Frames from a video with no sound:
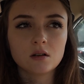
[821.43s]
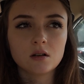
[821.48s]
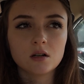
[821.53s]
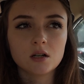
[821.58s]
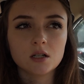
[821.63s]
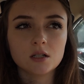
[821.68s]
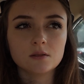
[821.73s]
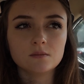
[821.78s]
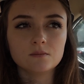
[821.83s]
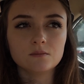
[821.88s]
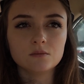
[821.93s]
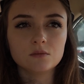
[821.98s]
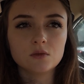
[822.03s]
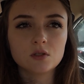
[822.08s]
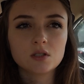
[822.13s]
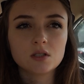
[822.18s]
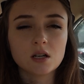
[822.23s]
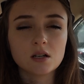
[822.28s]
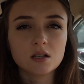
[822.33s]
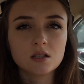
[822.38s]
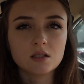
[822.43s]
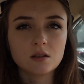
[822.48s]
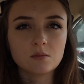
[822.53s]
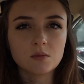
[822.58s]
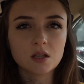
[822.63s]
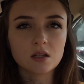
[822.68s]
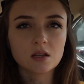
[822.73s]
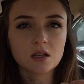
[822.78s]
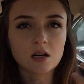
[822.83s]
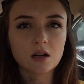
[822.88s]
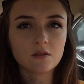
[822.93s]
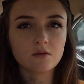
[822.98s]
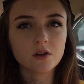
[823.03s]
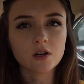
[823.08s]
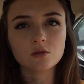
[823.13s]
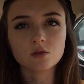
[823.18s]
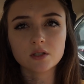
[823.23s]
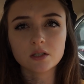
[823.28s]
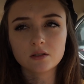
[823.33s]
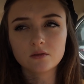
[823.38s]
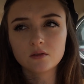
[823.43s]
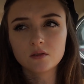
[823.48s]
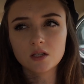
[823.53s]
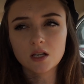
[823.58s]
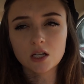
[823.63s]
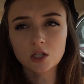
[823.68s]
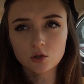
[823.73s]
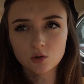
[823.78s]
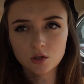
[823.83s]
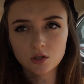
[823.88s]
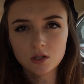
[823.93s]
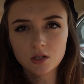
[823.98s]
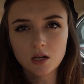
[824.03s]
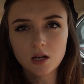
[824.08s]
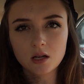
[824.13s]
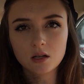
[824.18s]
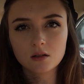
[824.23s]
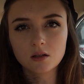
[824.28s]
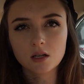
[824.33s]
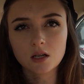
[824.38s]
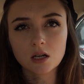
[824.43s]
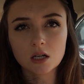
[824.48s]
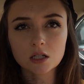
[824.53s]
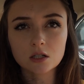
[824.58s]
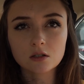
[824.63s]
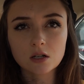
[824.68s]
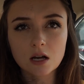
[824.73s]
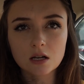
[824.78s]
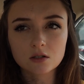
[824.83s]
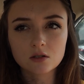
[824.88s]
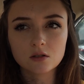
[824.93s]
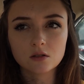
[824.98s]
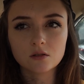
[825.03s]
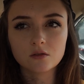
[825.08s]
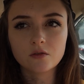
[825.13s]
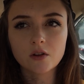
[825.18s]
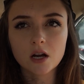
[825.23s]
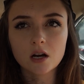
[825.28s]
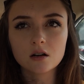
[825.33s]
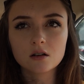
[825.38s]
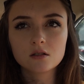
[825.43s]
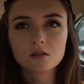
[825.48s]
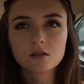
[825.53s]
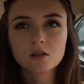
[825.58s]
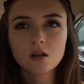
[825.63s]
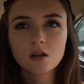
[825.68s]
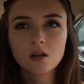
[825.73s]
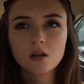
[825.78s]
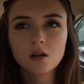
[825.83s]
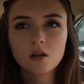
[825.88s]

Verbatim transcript: Um, study something that I found interesting, like international affairs,